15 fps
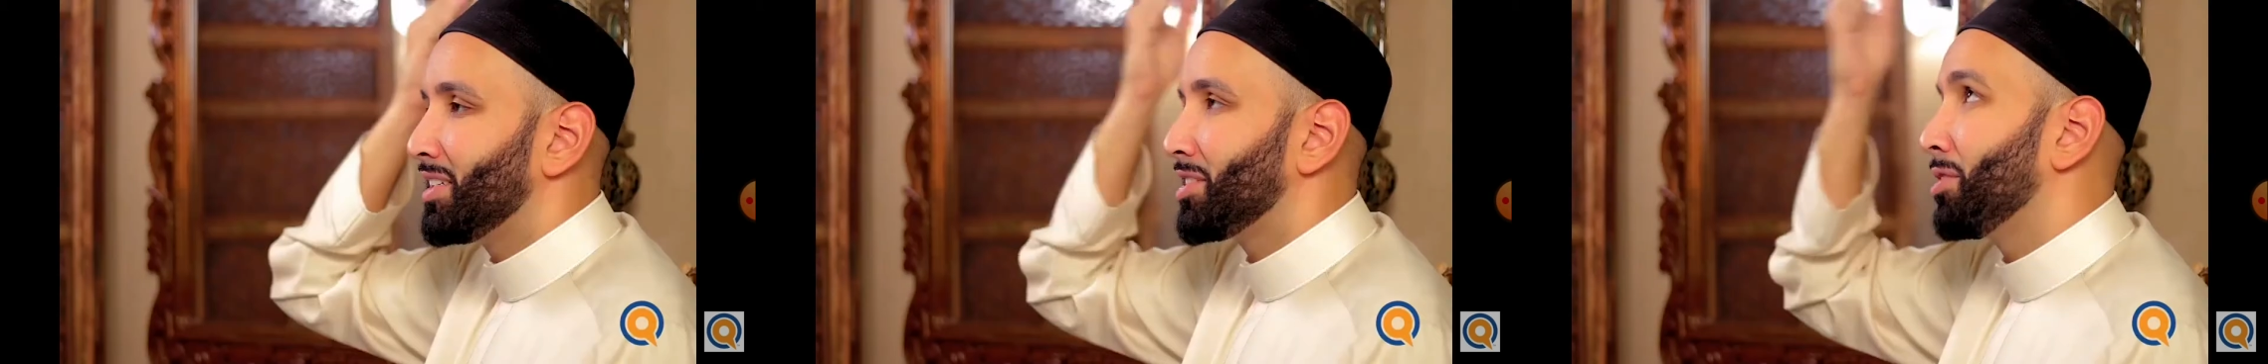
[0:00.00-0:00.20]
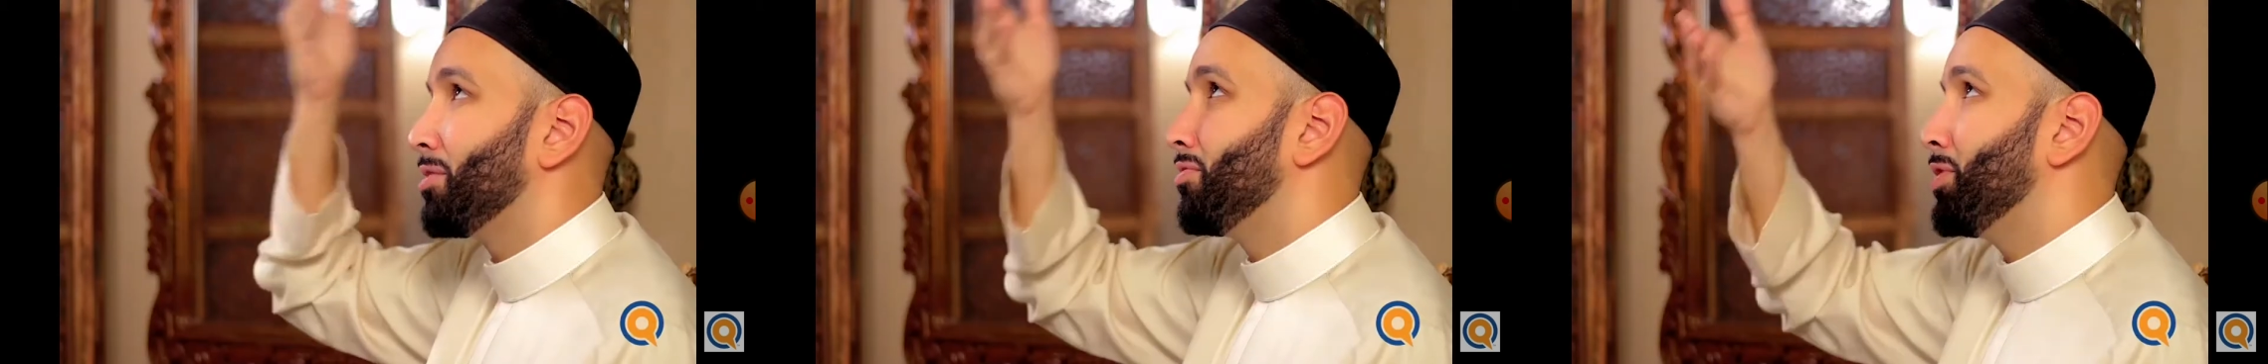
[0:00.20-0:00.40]

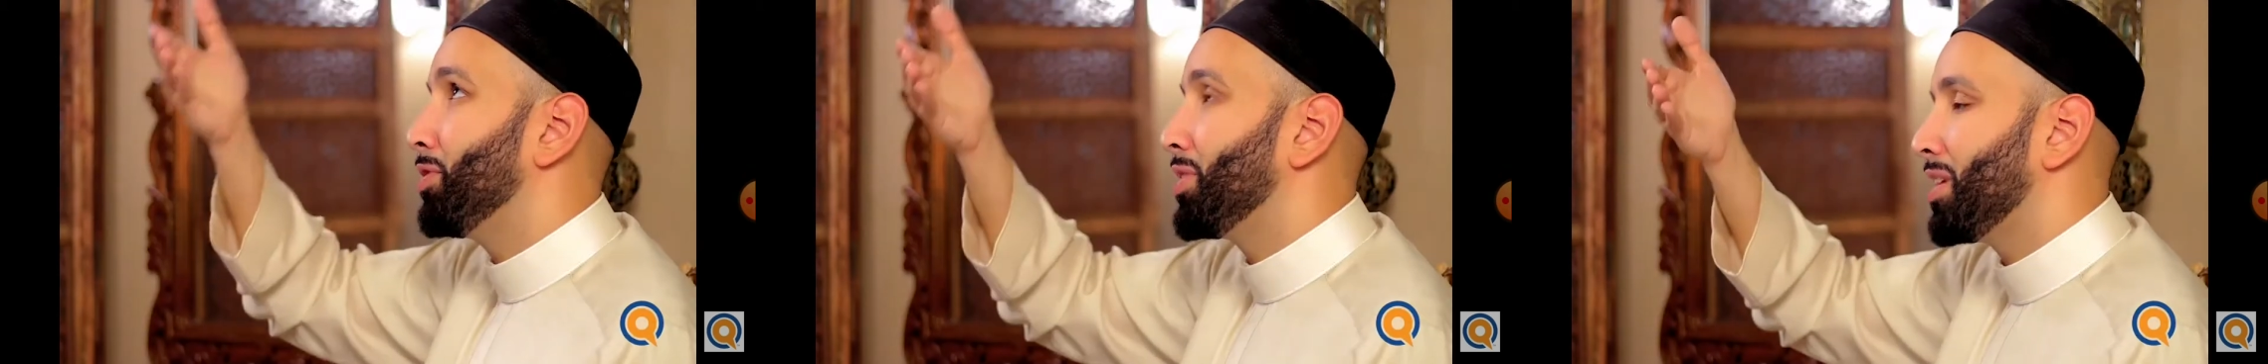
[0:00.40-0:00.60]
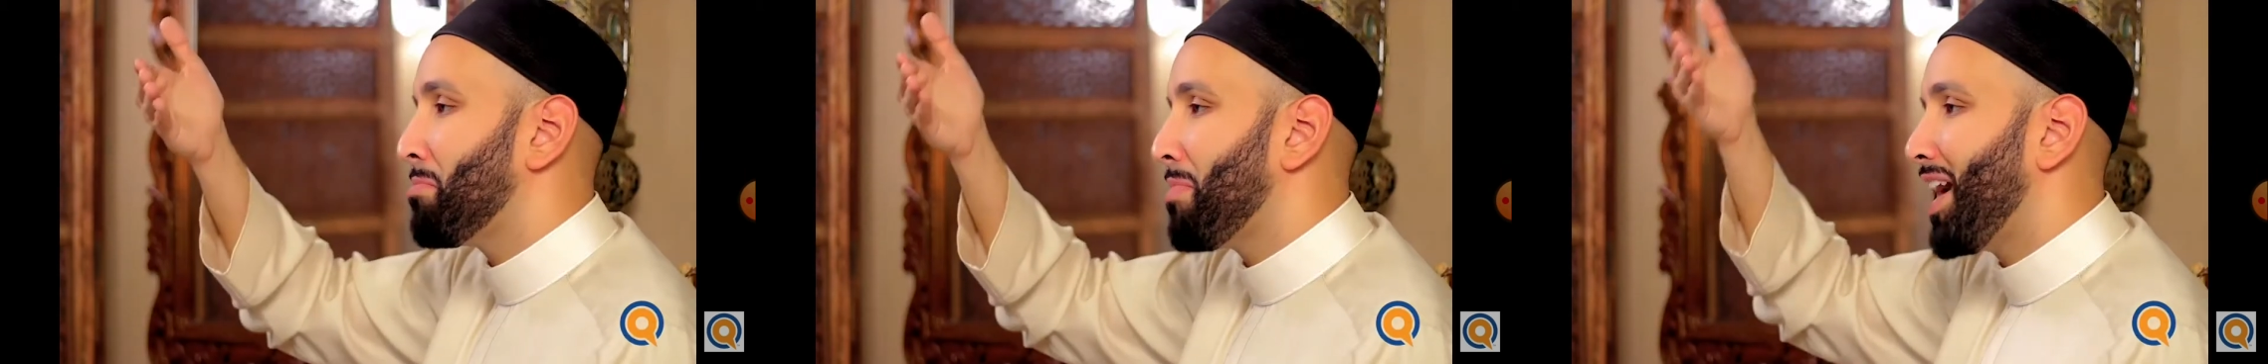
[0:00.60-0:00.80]
So if
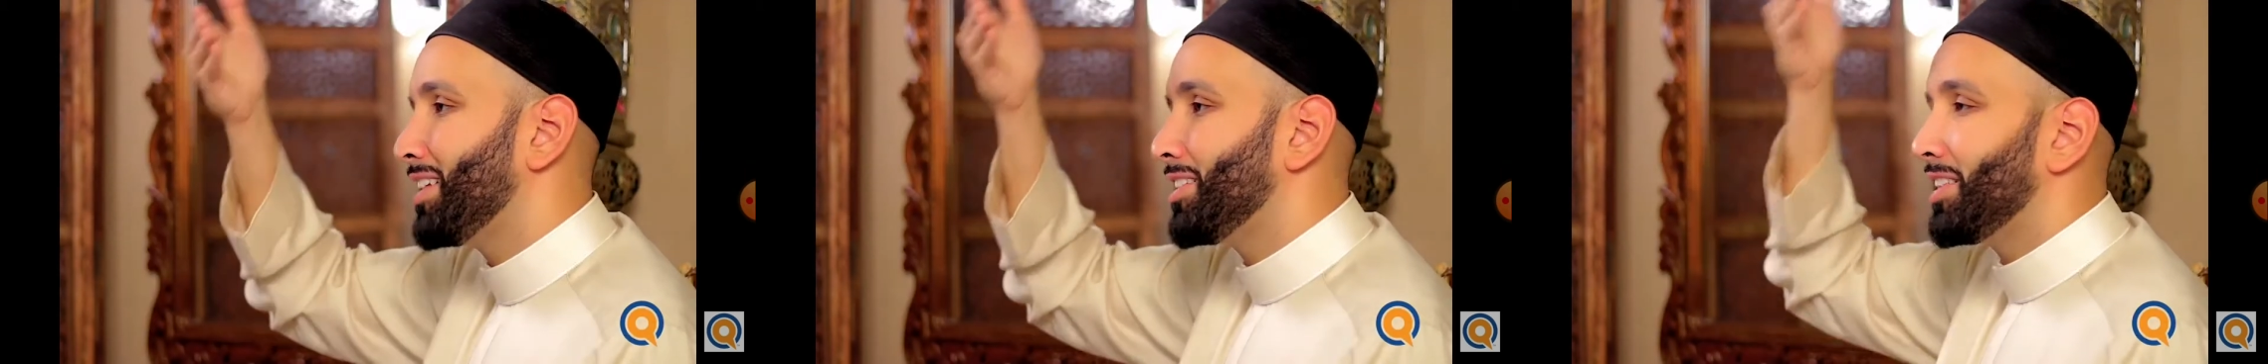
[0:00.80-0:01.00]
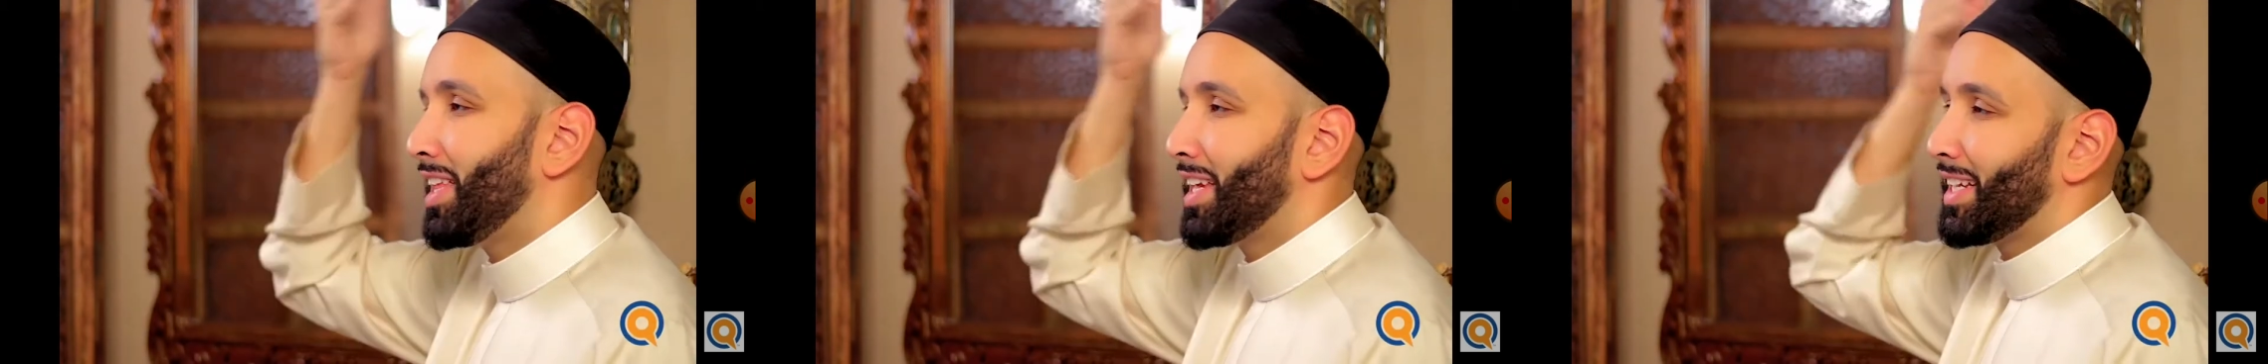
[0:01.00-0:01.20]
you can
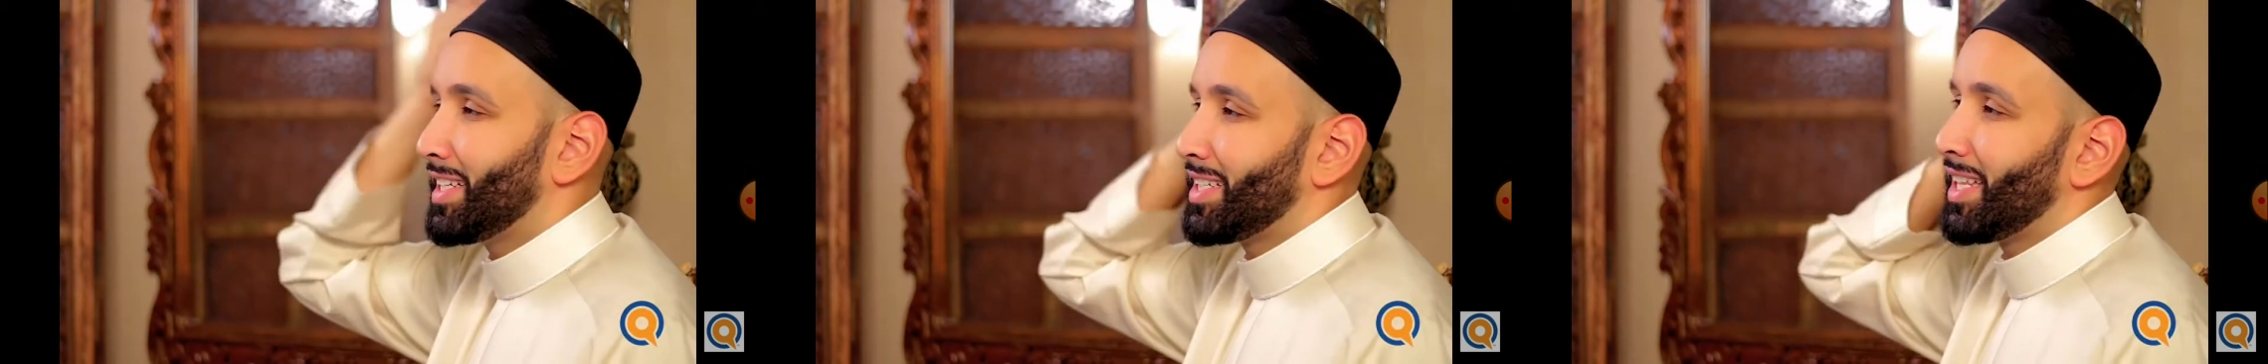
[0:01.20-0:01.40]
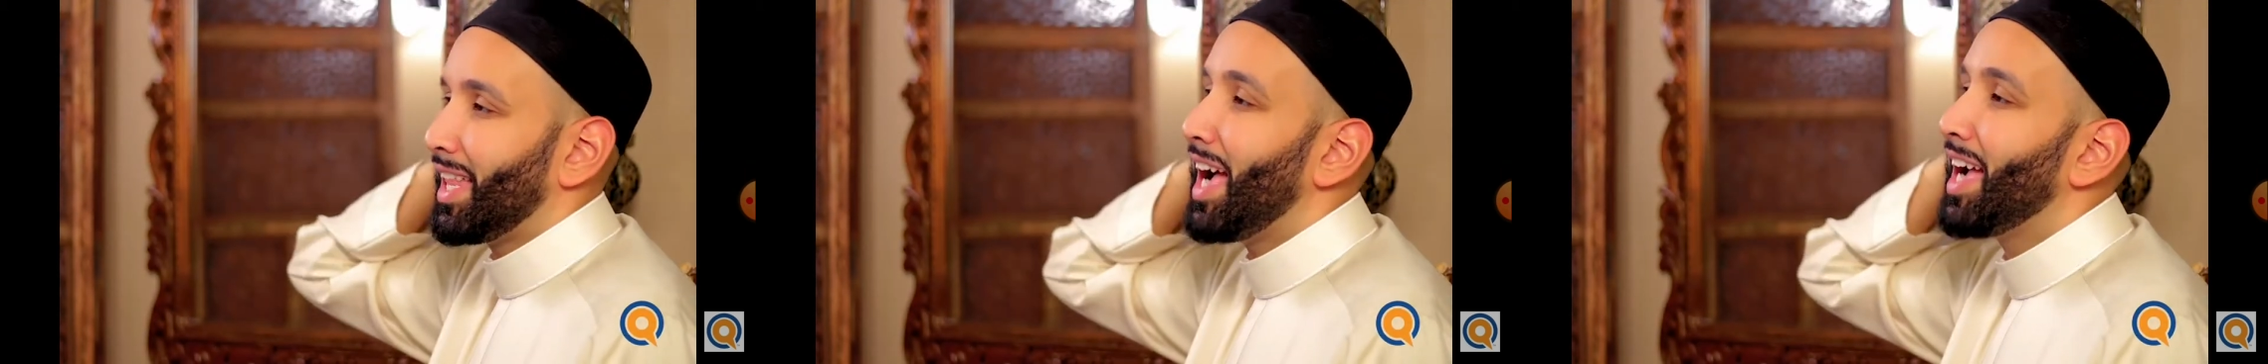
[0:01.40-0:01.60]
imagine like
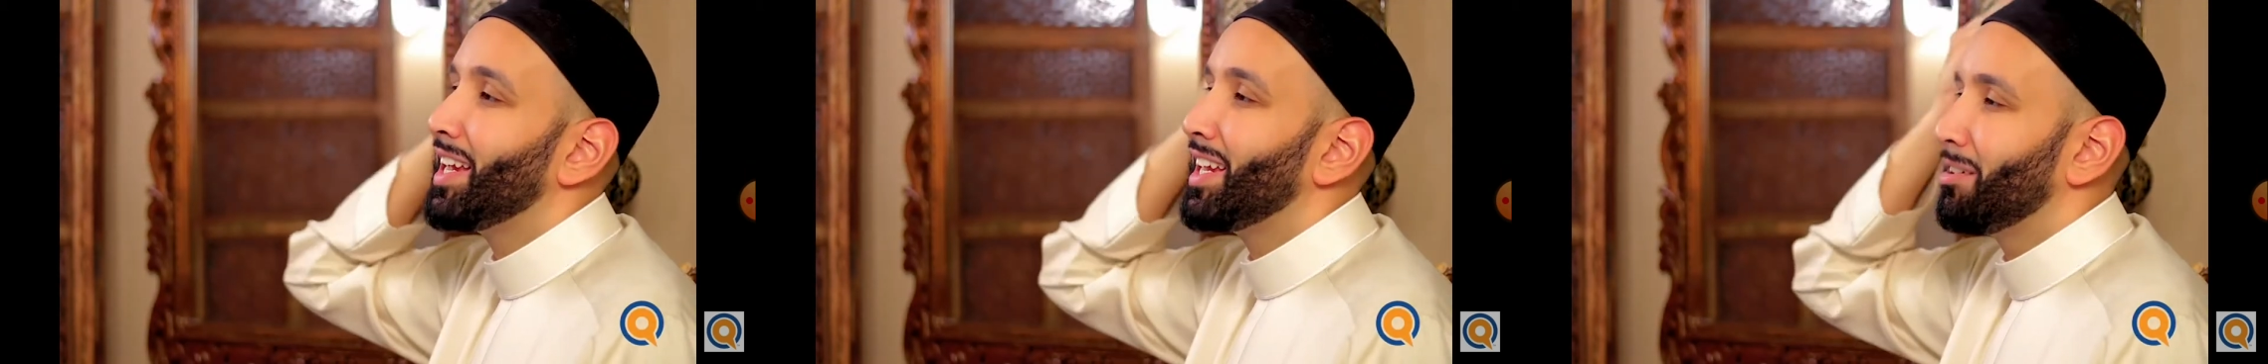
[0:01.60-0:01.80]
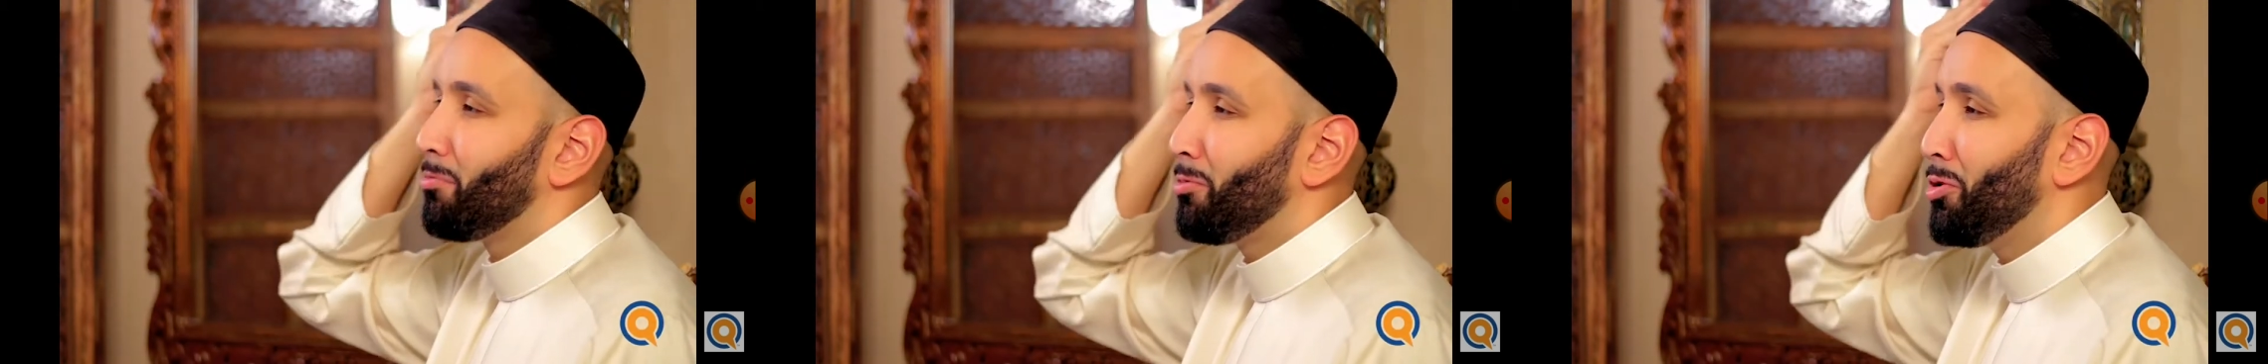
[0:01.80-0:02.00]
a
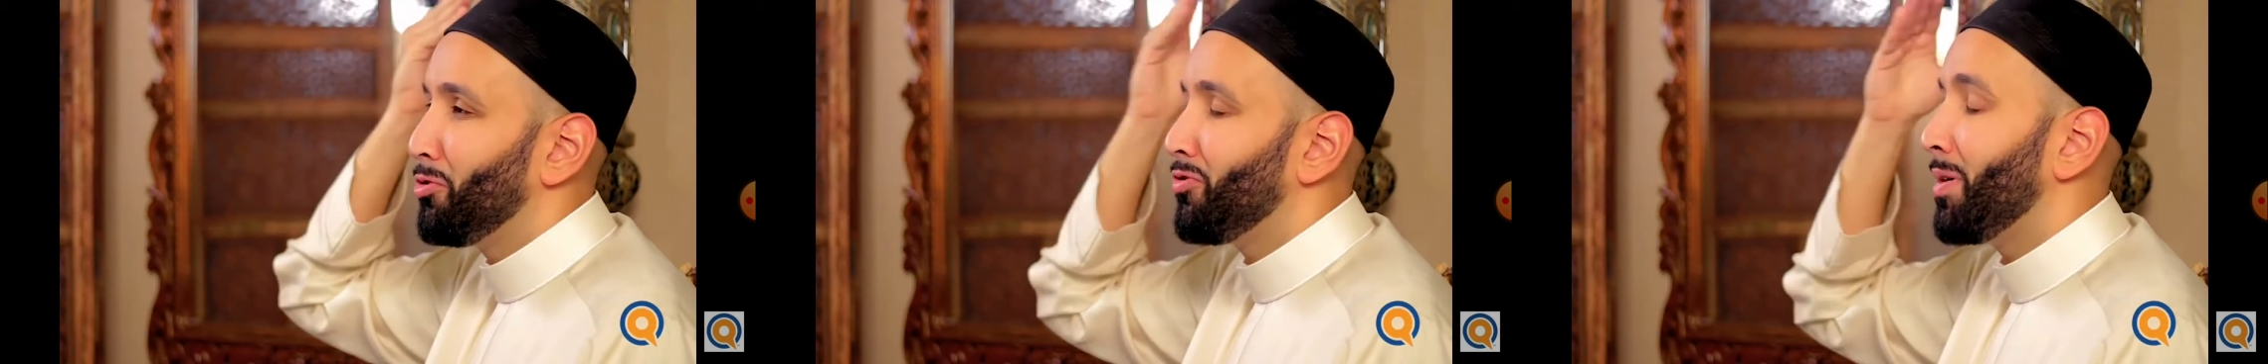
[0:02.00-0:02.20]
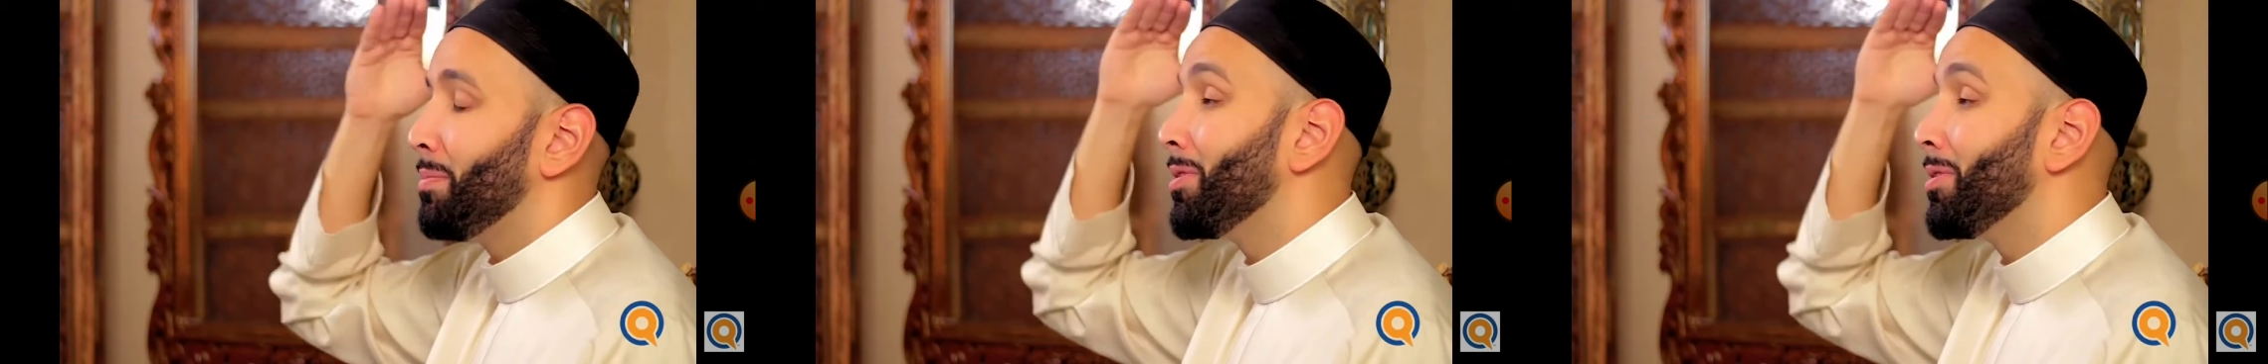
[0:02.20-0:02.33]
sliding roof,